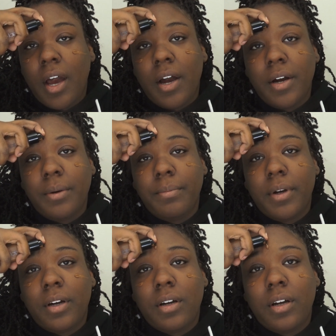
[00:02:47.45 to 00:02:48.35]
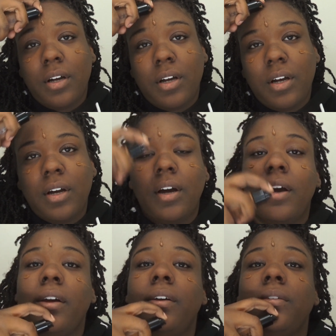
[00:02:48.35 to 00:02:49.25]

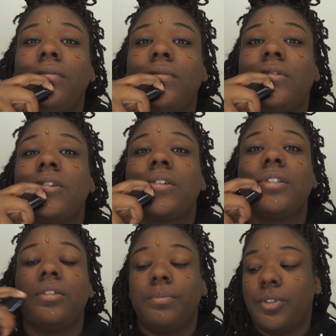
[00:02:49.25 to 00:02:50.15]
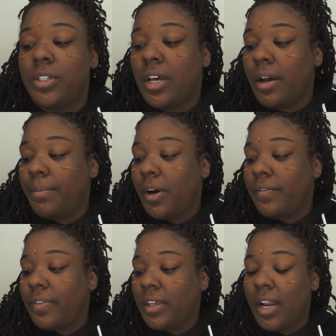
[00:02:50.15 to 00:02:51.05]
I took a little more time
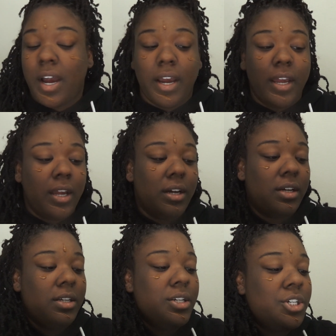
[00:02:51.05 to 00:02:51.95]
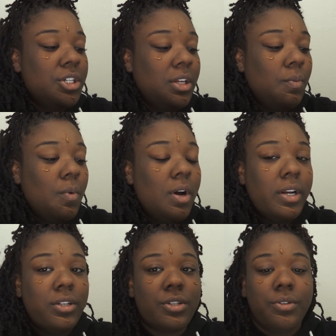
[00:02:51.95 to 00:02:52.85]
off than I initially
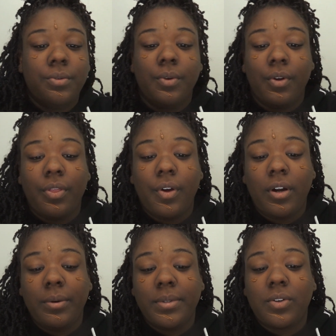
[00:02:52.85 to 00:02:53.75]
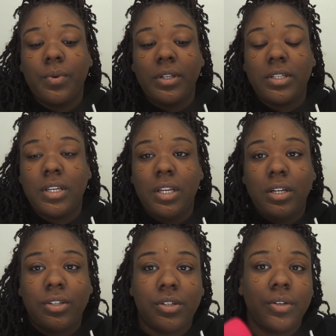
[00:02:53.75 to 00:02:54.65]
wanted to or thought I was going to
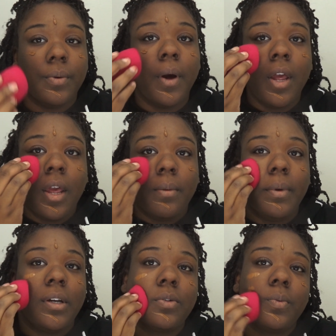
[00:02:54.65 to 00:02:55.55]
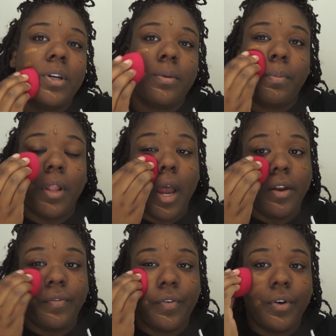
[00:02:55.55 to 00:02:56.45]
need to, because we had
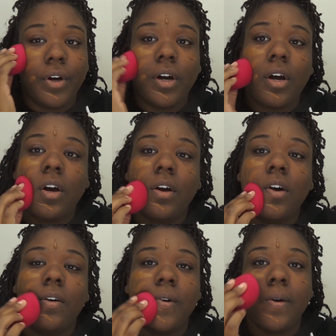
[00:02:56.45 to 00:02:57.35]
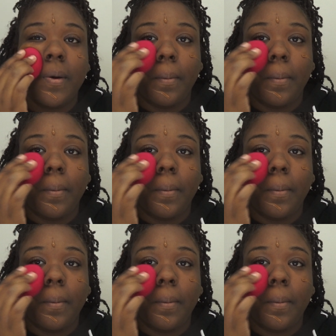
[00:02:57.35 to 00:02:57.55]
applied for a